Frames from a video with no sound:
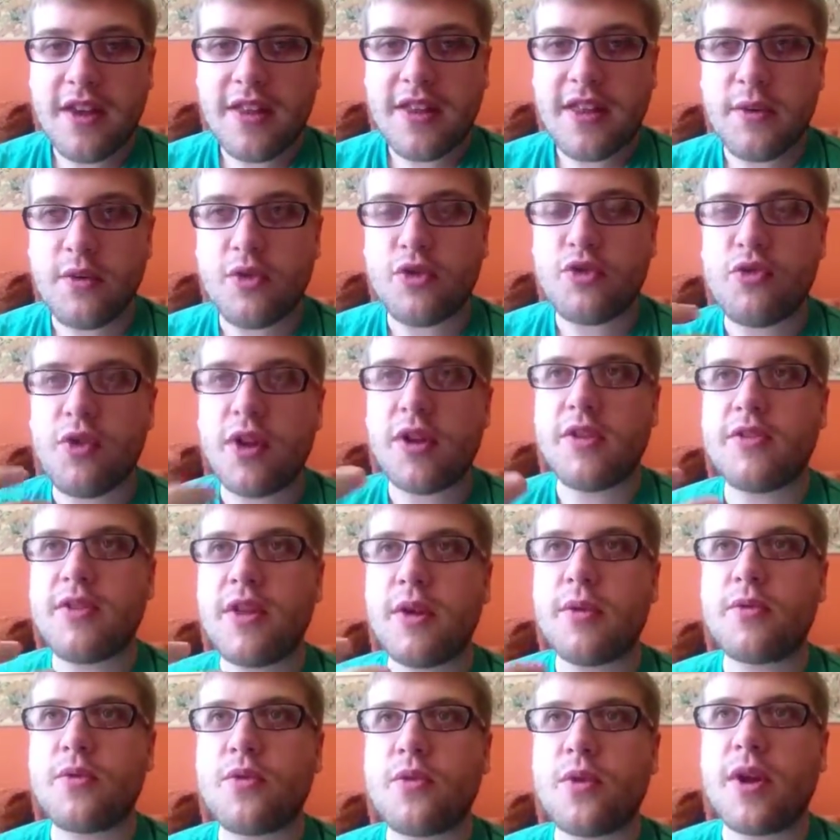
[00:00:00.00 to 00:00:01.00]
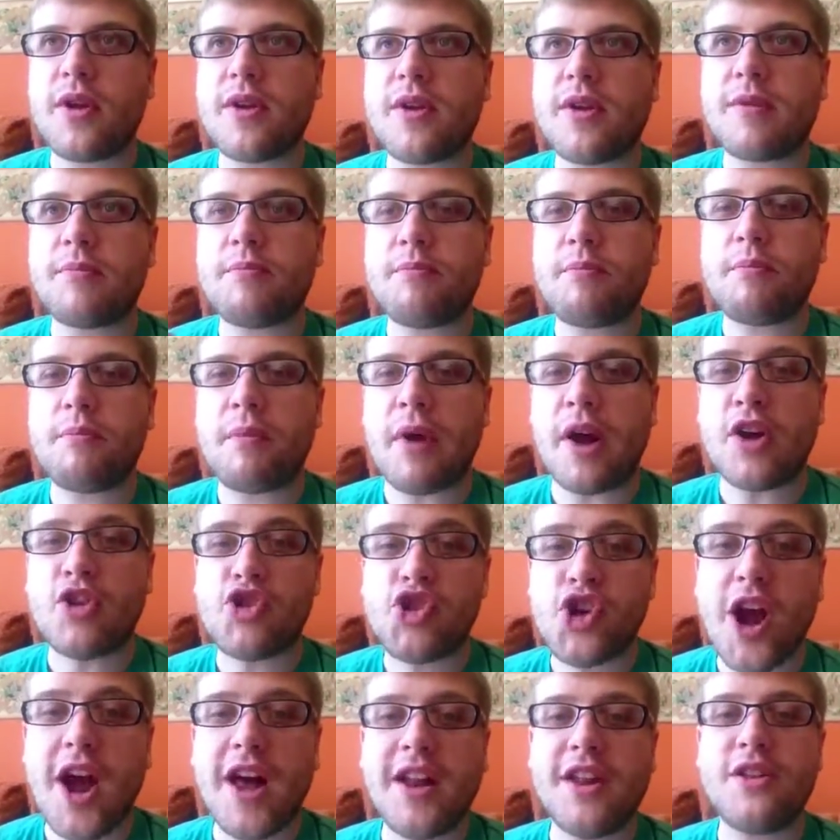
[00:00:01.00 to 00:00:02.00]
It was a
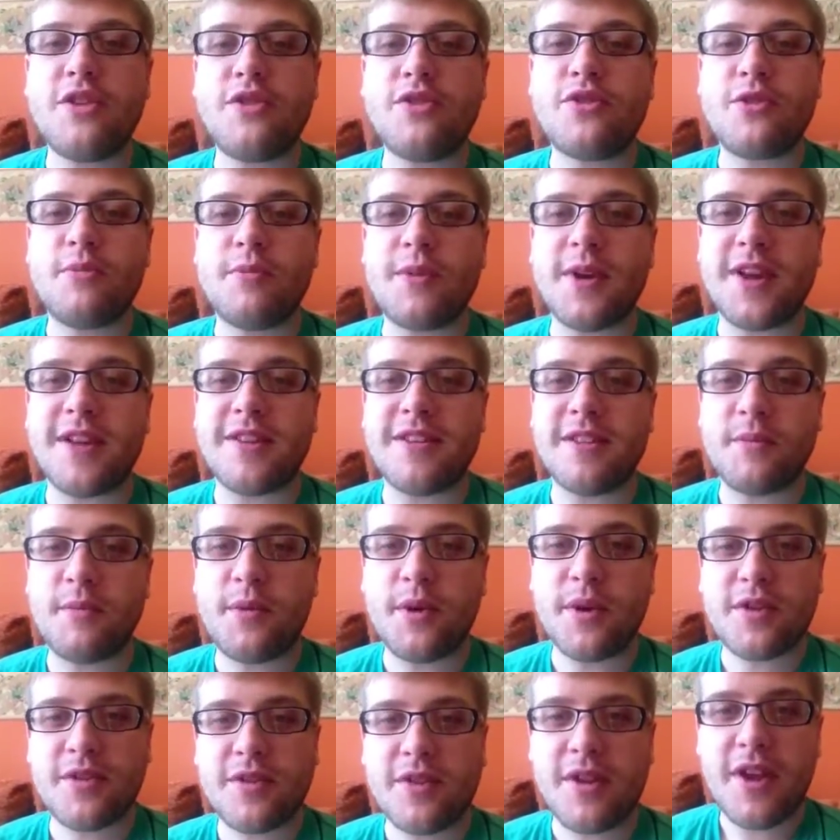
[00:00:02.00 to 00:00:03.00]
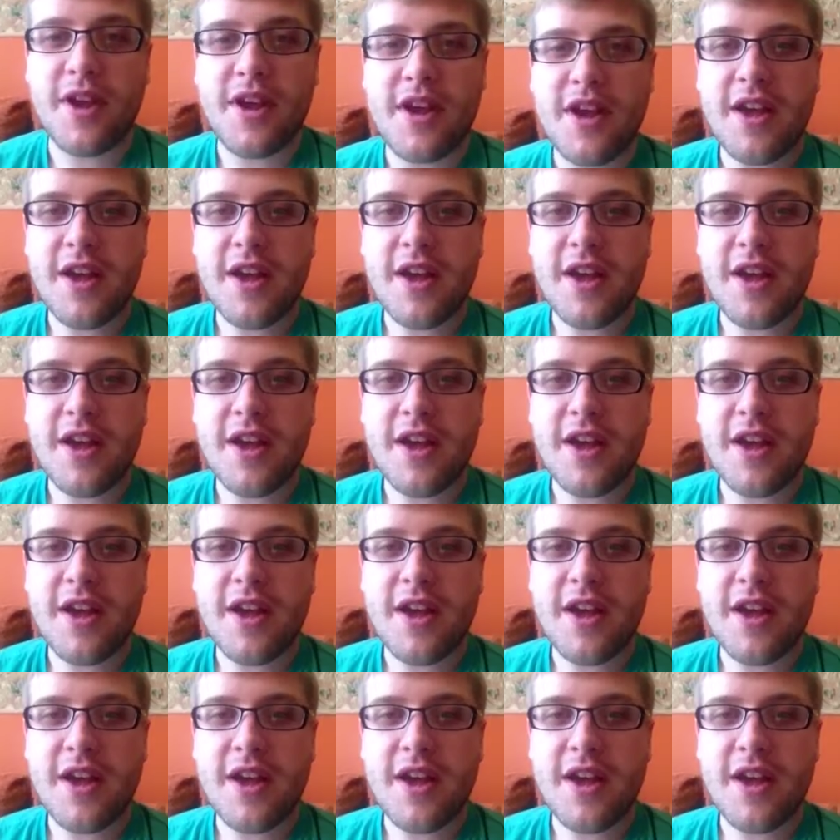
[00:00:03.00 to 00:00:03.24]
challenge for me to put